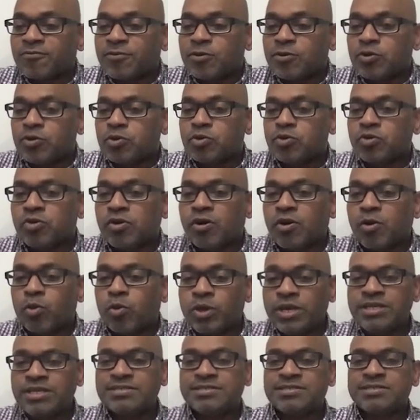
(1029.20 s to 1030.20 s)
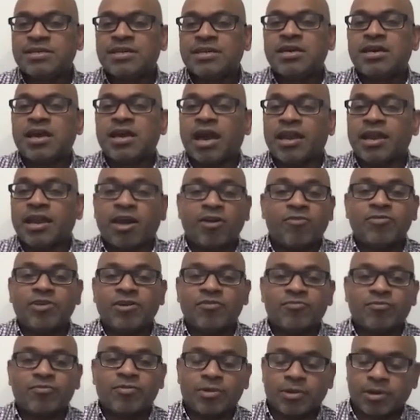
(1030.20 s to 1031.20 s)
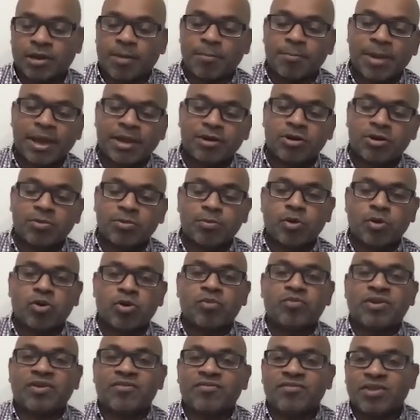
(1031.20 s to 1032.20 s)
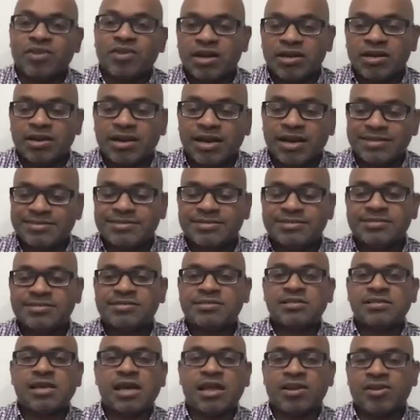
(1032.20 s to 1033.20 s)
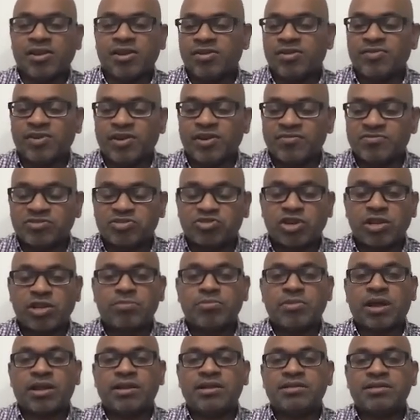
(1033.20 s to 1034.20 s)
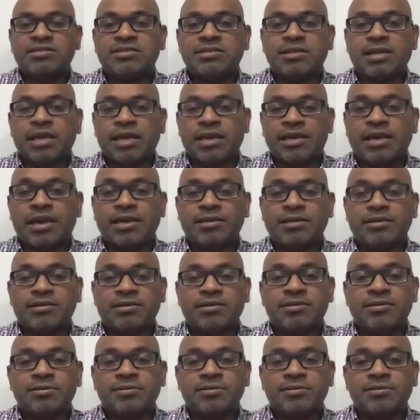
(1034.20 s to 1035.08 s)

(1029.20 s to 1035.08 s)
few weeks, and now we have come back on board. We have learned lessons, and then we have streamlined this again.